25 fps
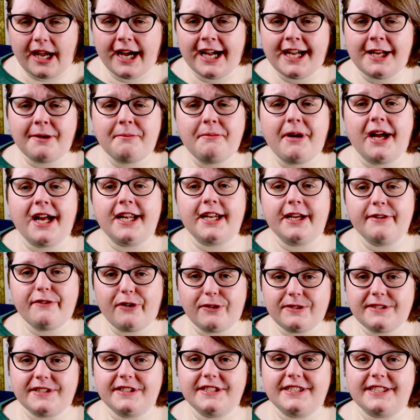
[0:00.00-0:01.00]
Um, and I've
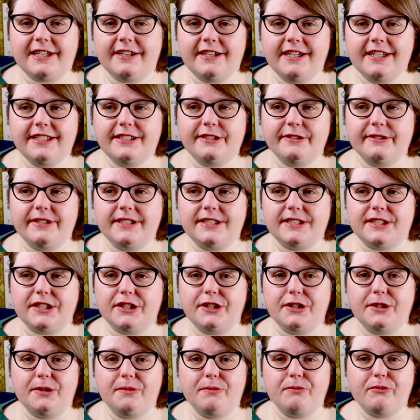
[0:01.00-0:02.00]
also started doing
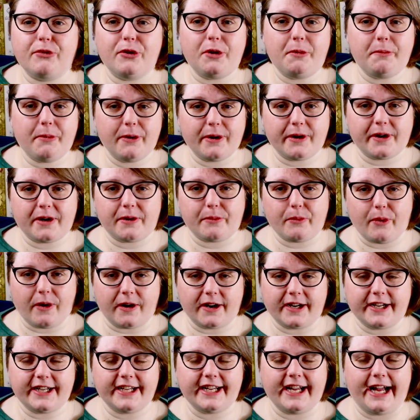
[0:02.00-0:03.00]
some rulebook
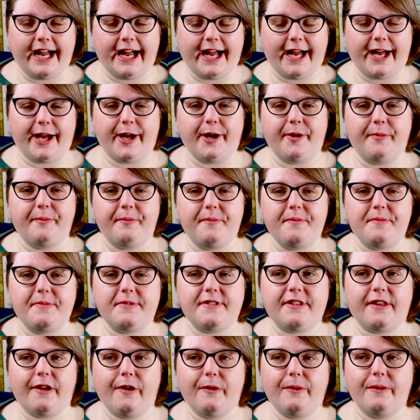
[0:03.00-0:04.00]
work. Um,
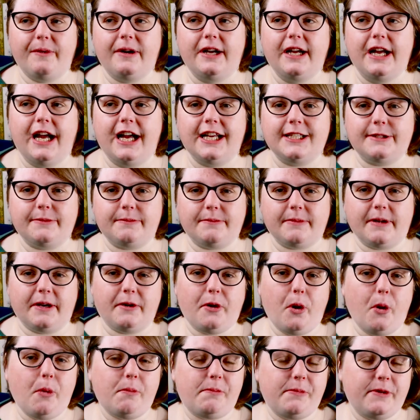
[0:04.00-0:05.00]
so
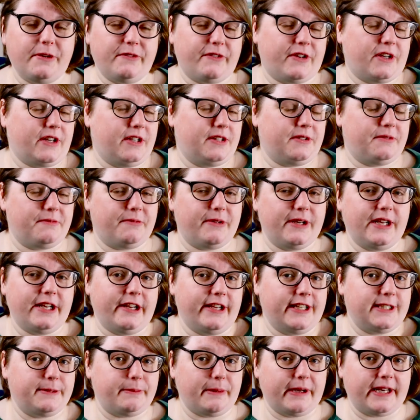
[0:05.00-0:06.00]
I hope you guys
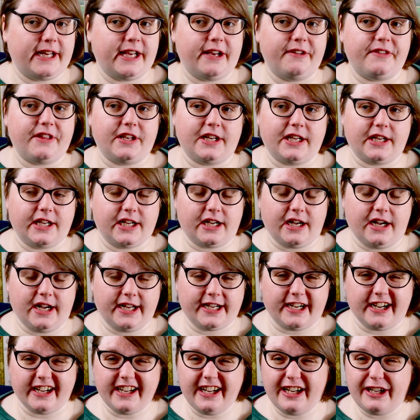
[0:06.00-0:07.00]
realize by now that I,
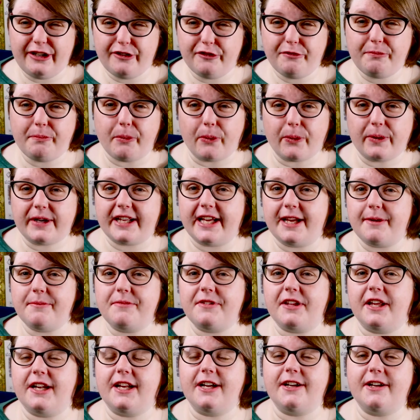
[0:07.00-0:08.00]
I kind of love board
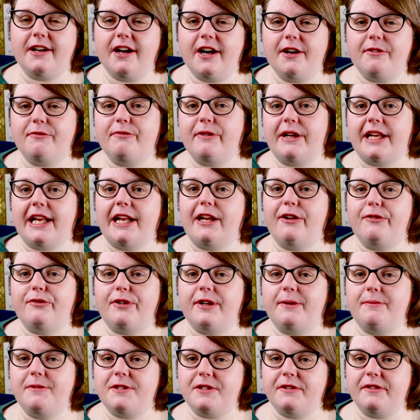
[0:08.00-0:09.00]
games and I, I really love
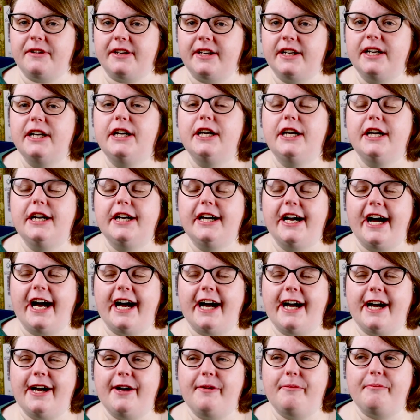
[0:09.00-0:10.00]
what I'm doing.
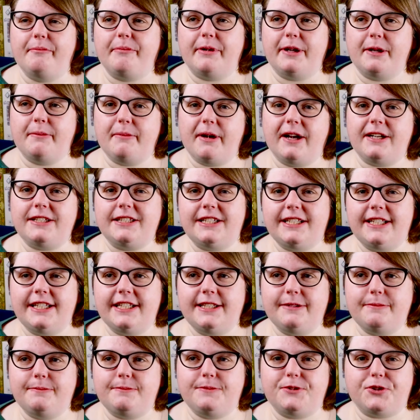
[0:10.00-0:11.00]
Um, but I'm
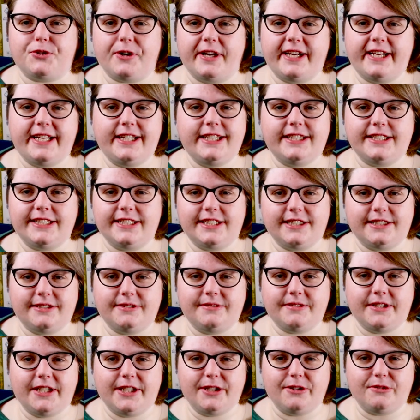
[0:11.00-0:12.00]
actually trained
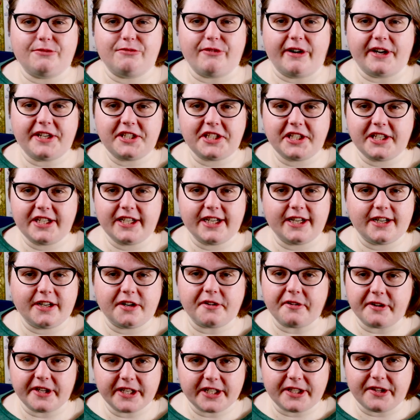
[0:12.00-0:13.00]
in, you know, writing and
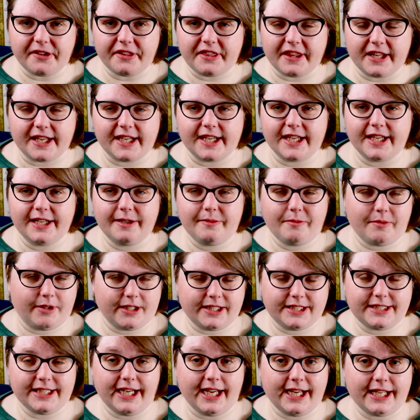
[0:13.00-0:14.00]
critical thinking.
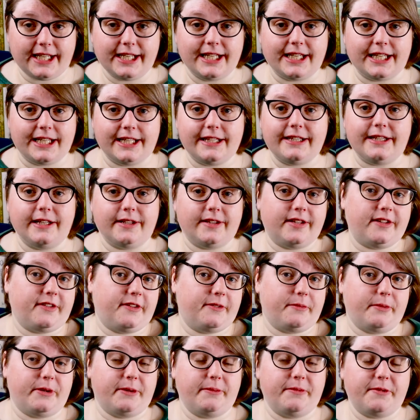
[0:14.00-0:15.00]
Like technically, that,
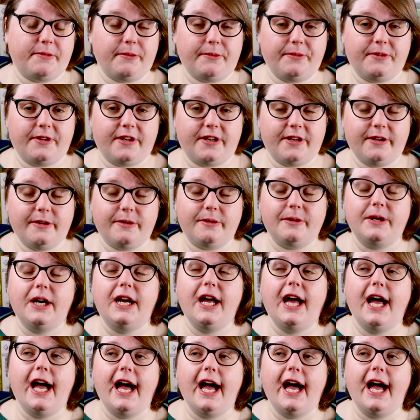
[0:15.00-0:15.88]
that's what I'm supposed to do.